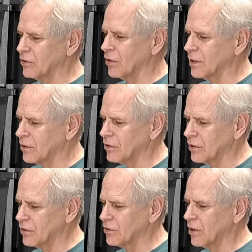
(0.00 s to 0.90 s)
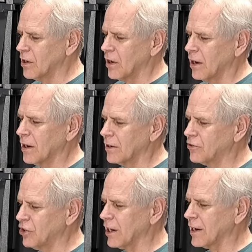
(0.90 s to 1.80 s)
So this is uh,
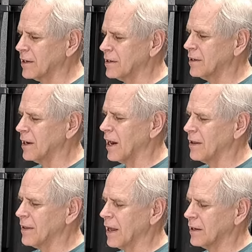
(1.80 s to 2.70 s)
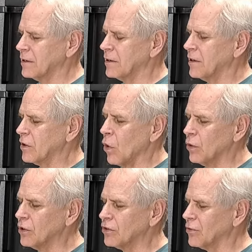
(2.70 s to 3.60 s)
chicken and then the
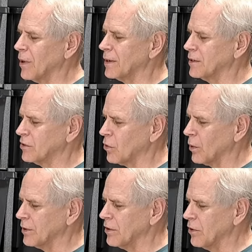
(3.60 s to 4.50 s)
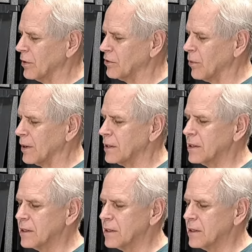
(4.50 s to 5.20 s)
oldest one toward the newest one.